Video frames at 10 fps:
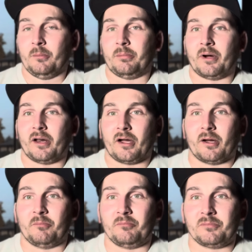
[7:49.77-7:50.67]
But
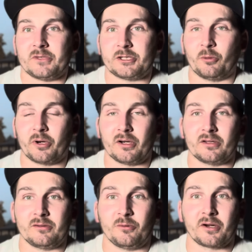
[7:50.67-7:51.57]
um, so we're gonna
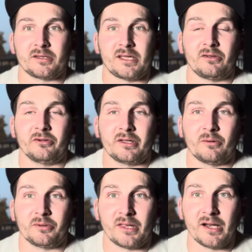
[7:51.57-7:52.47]
we're gonna take a look at
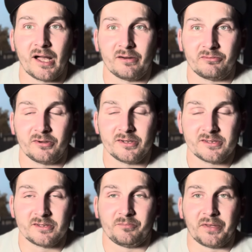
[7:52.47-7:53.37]
what they got for
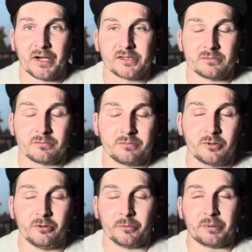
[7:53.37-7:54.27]
us. They got some
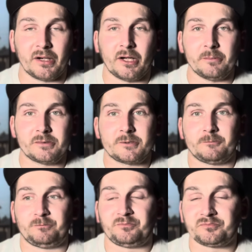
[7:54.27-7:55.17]
cool pickups
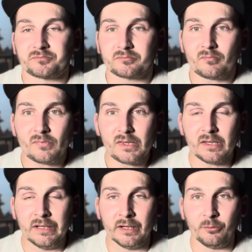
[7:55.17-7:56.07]

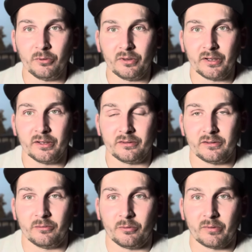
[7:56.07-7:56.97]
and then we'll uh,
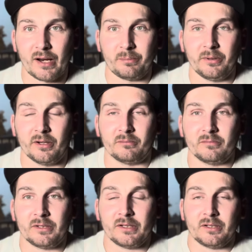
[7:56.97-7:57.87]
then we'll wrap it up.
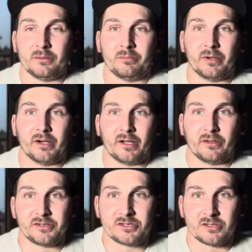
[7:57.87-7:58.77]
But uh,
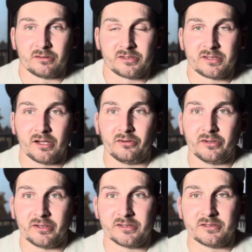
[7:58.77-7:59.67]
let's let's take a
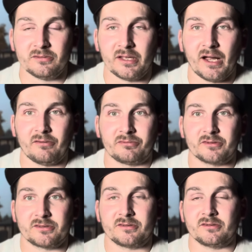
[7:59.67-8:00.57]
look and see what they got for
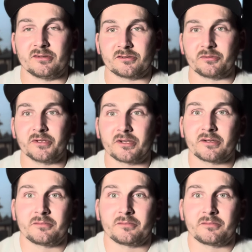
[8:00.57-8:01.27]
us this week.